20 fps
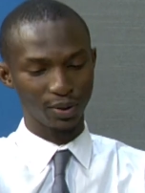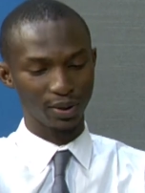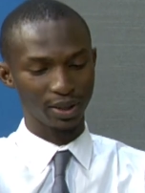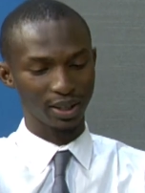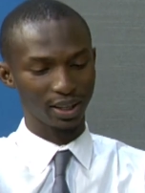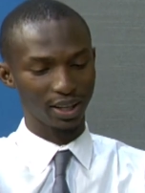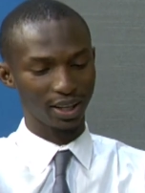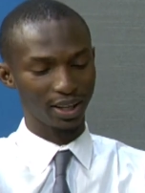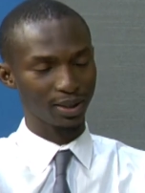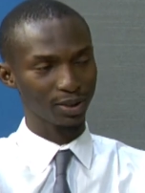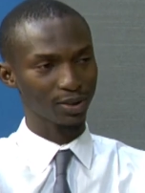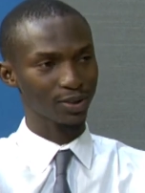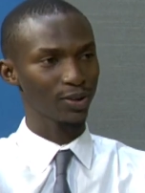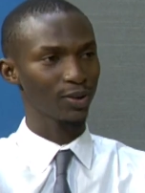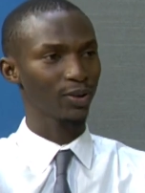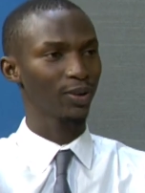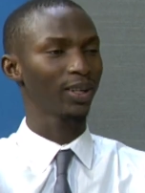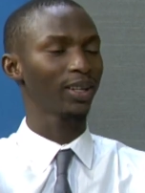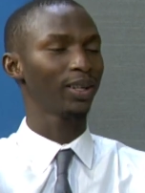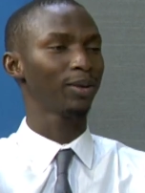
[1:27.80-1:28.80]
Okay,
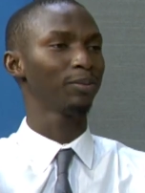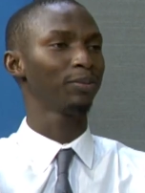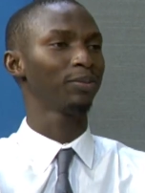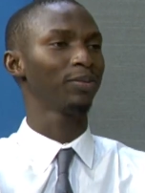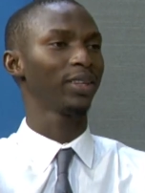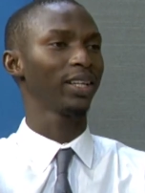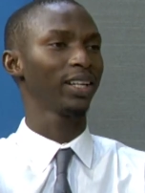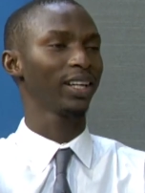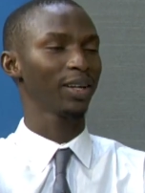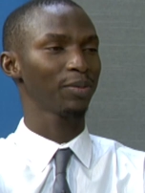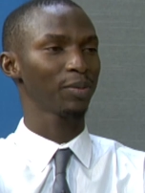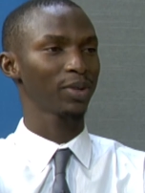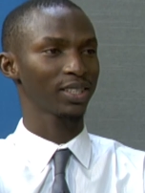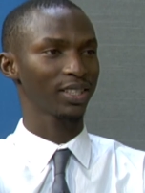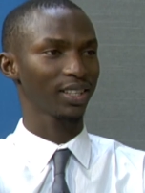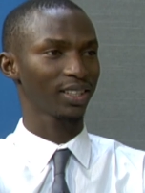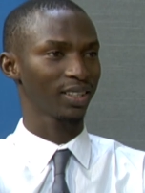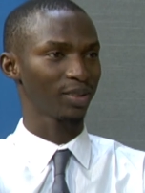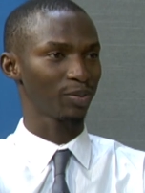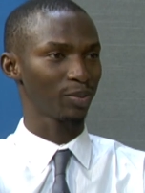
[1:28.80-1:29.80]
so the Gambia
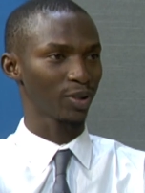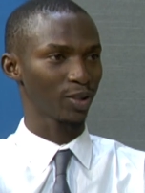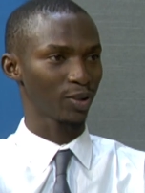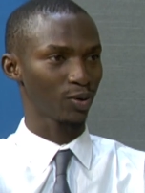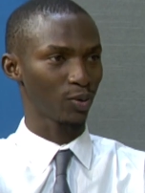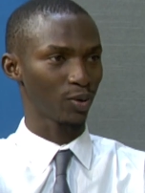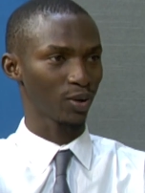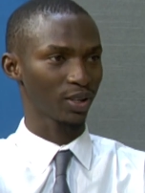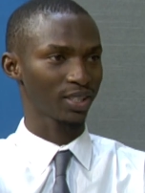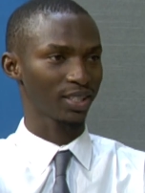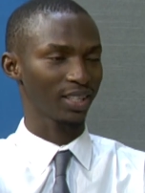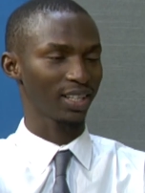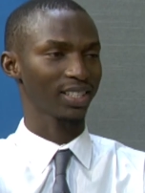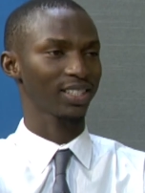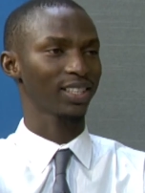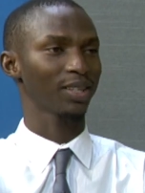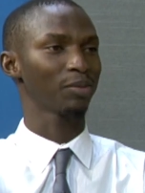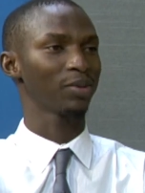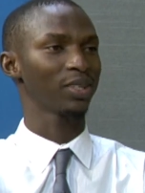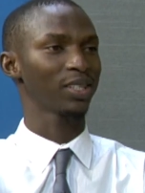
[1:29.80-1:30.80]
Standard Bureau was
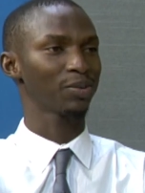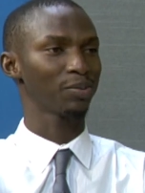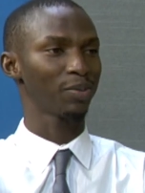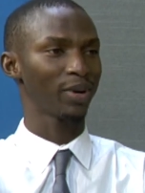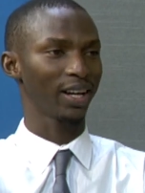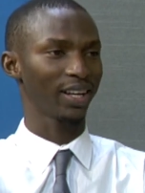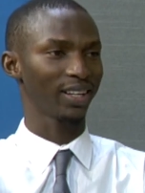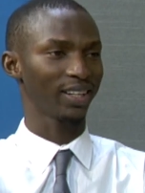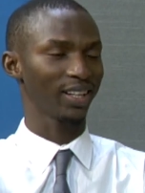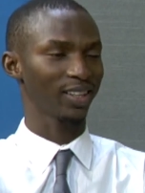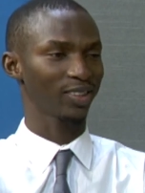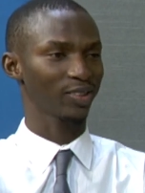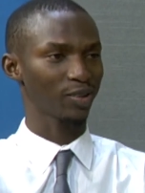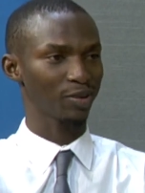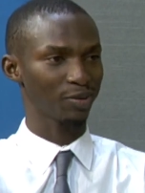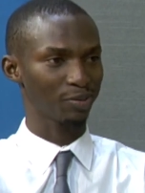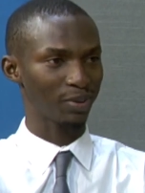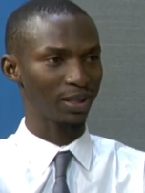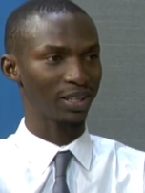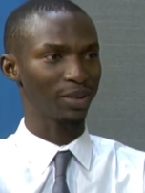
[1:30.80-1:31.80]
established by an Act
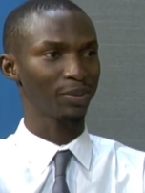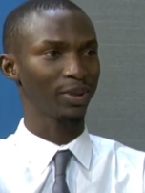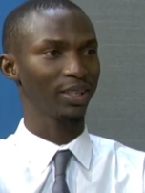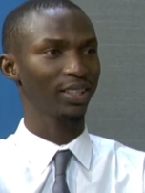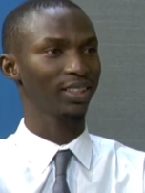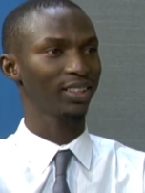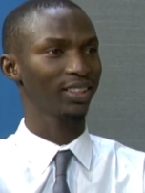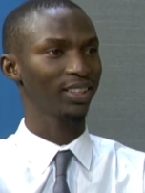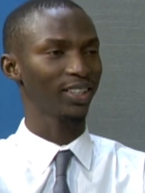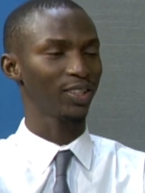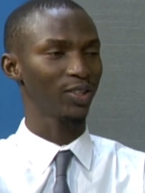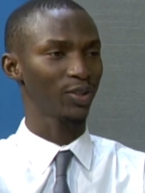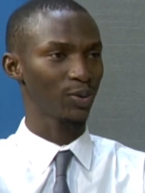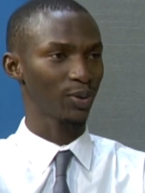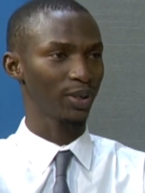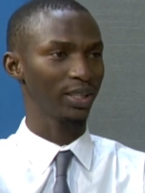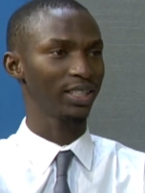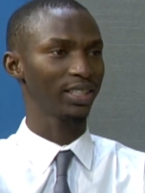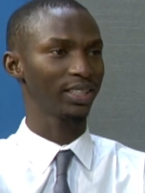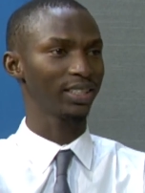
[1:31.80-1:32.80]
of Parliament in
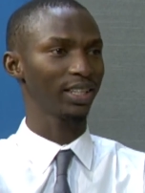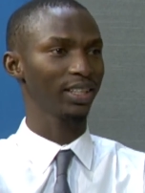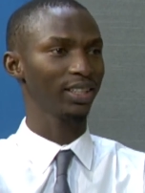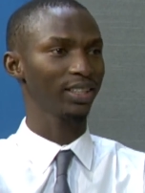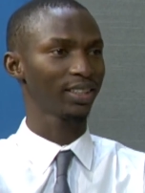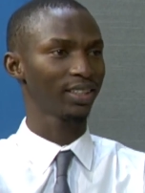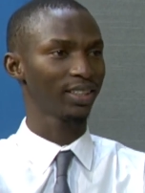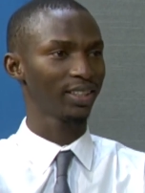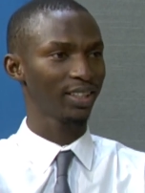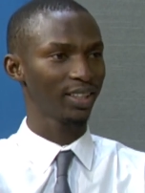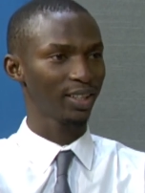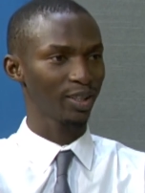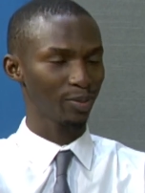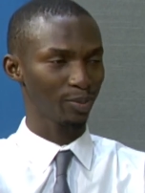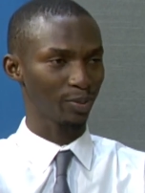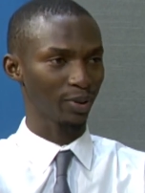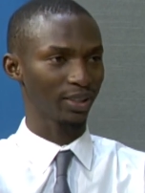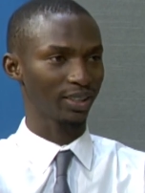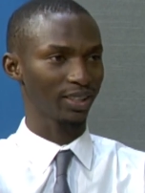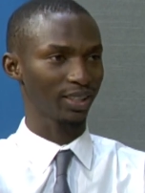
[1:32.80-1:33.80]
2010,
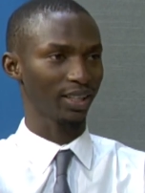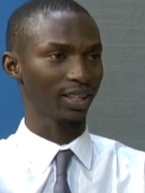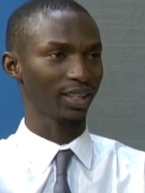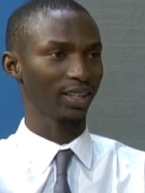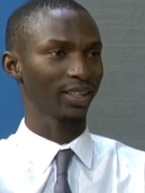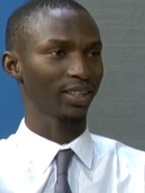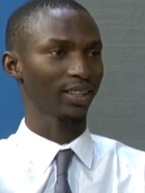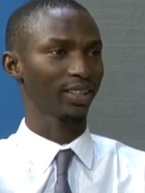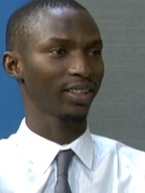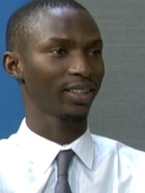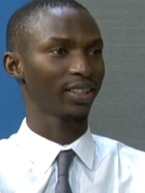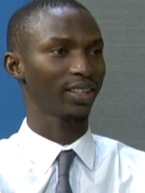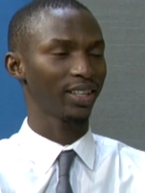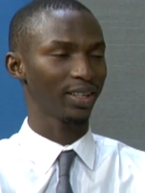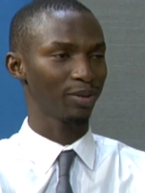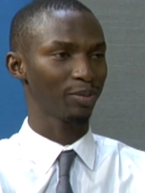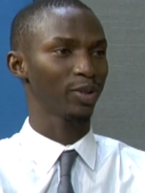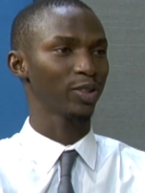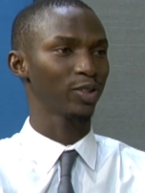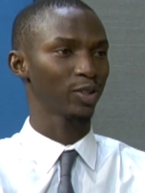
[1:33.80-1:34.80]
but
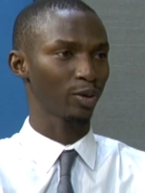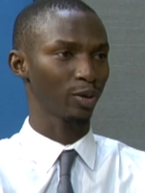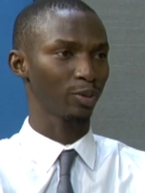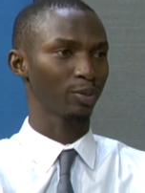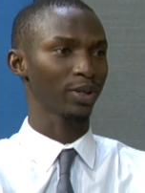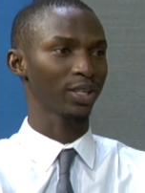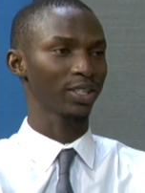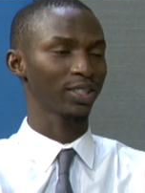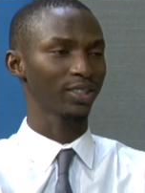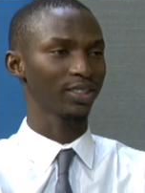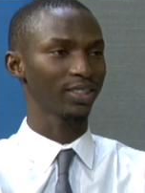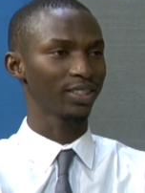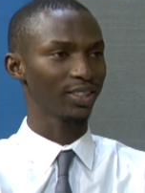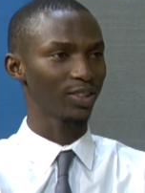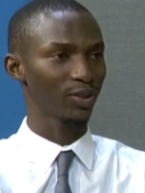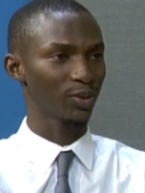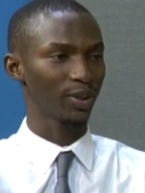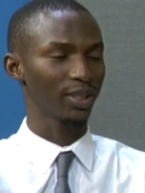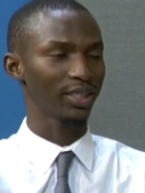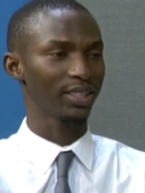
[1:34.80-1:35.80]
came into operations
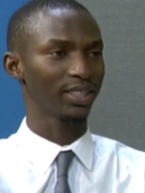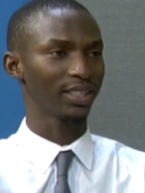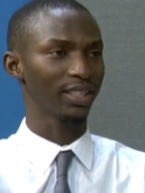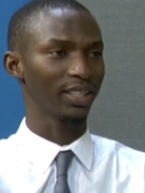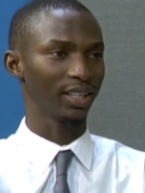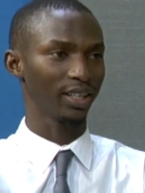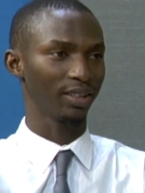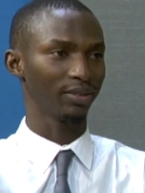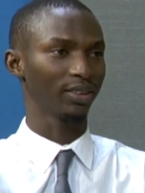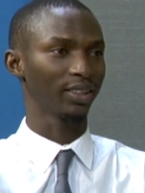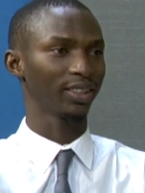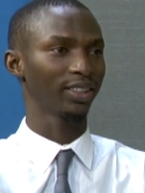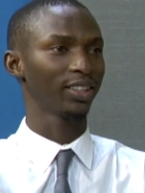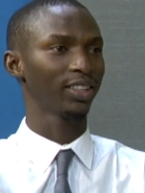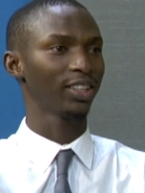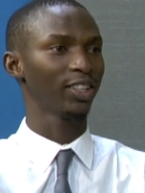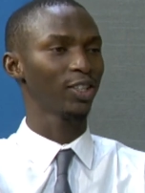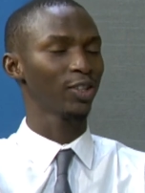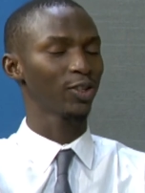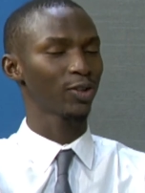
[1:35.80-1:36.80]
in 2011
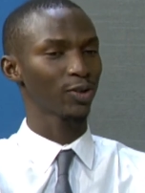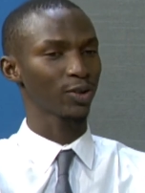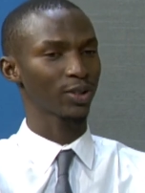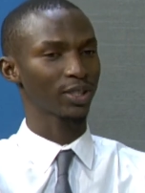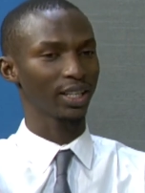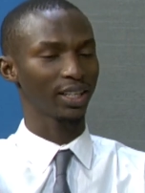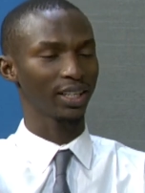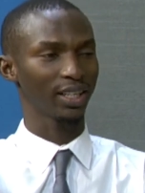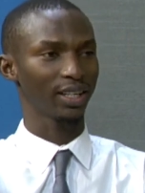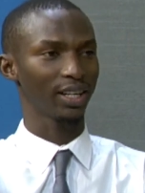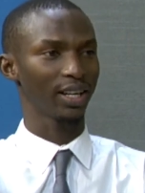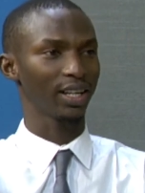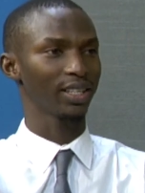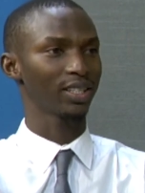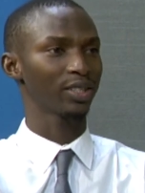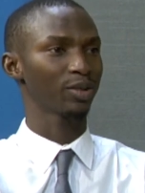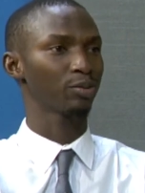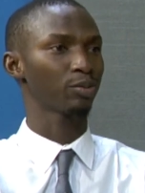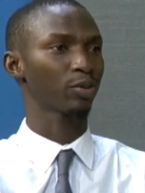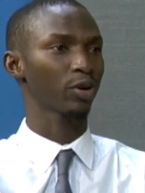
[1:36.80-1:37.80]
to
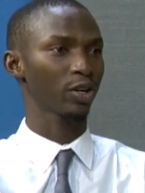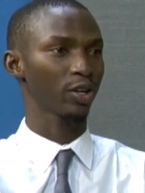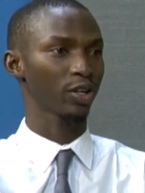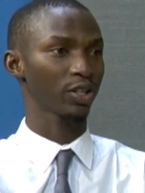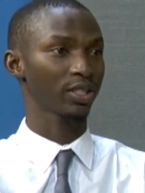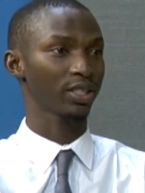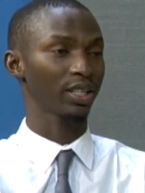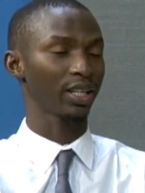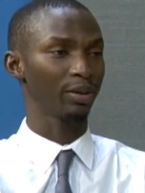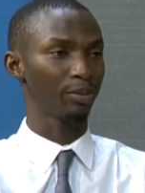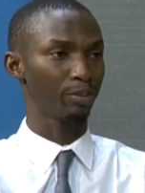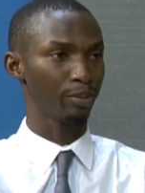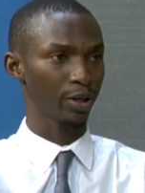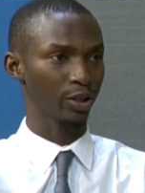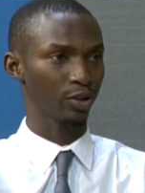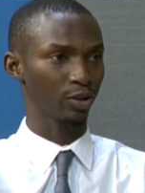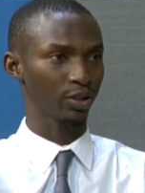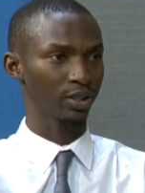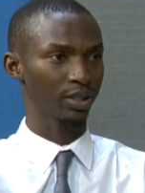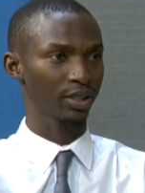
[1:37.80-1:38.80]
standardize products and
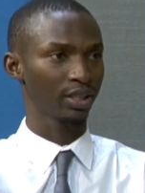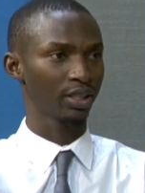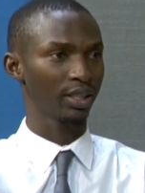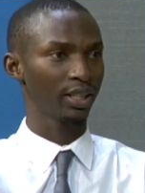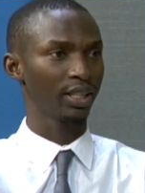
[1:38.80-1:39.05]
methods